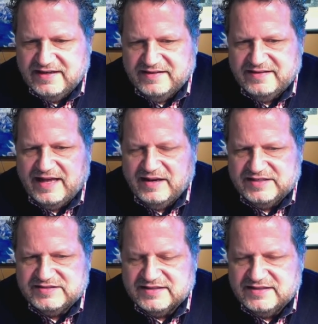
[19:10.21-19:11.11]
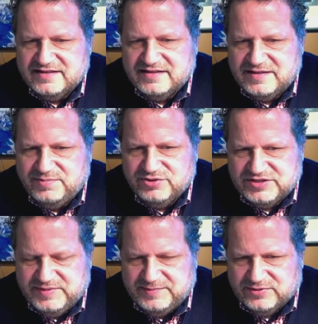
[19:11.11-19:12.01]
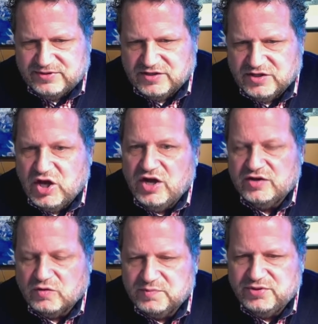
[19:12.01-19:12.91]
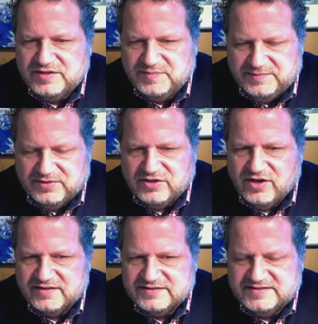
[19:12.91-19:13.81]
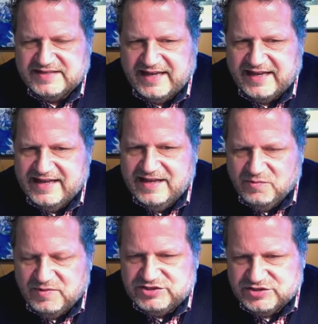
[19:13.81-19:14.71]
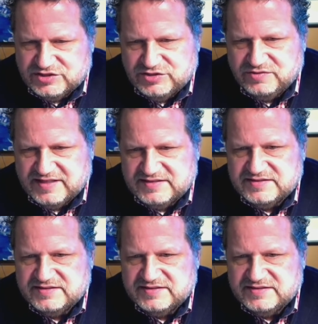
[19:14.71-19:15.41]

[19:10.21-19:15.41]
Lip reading: that is literally pushing people along or pulling people along to say, we should do this.